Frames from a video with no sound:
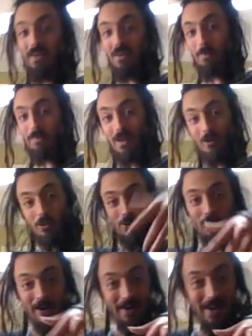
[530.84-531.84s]
I'm telling you
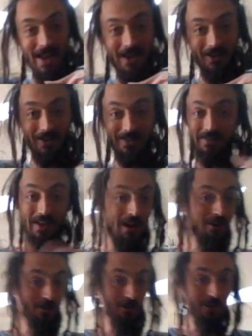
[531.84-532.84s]
right now, it's
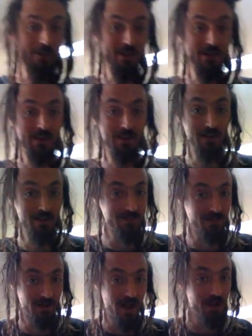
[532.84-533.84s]
not
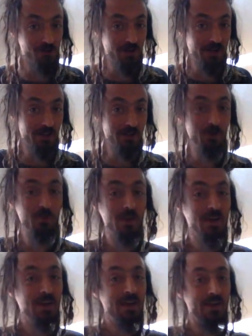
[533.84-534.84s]
hydrating you,
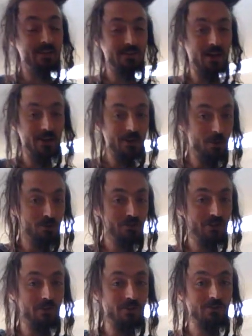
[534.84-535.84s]
it's not
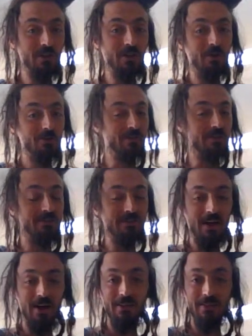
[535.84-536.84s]
nourishing your cells, it's
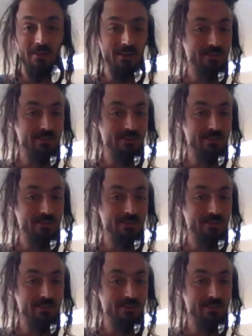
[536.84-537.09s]
not